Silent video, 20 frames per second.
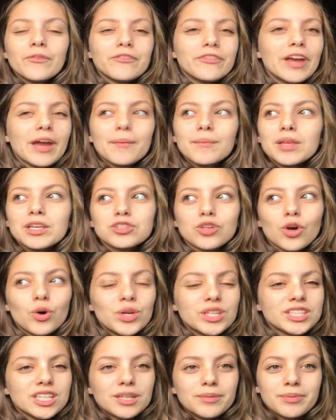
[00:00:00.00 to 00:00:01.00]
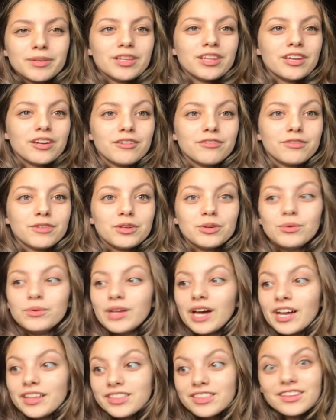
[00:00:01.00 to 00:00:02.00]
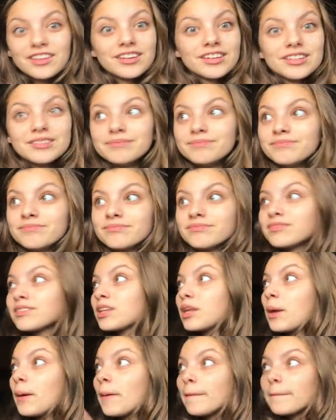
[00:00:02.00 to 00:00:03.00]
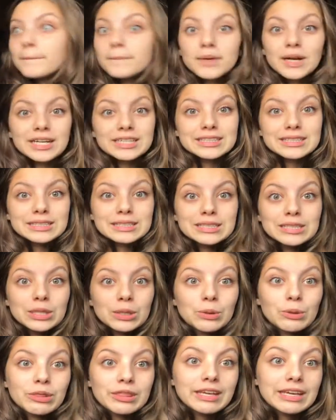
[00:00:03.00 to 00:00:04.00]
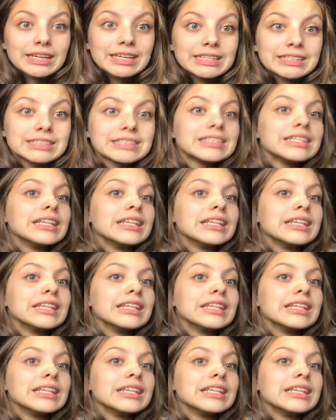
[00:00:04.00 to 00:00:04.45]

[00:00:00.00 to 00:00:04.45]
family's always gonna be there for you, not the priceless little things